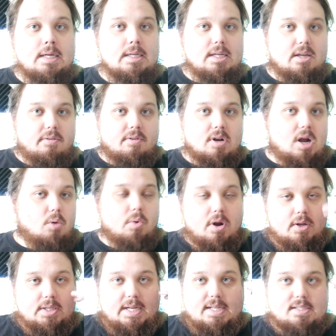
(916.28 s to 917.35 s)
if you're not
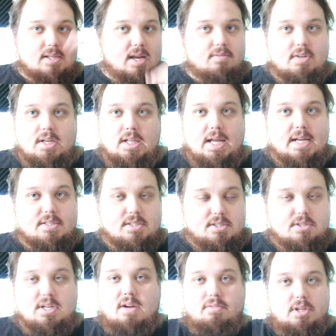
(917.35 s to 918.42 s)
wearing like safety
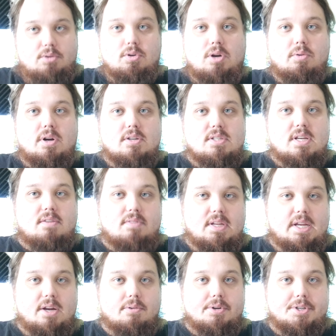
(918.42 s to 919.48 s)
glasses. You definitely want to wear safety
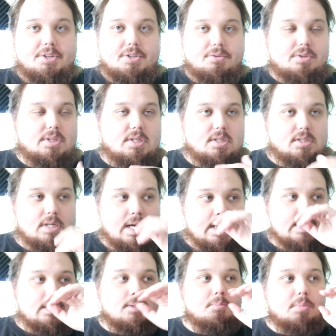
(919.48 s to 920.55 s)
gear when you're doing this.
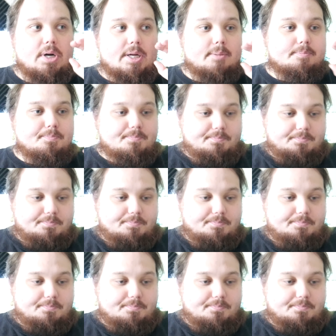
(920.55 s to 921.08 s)
But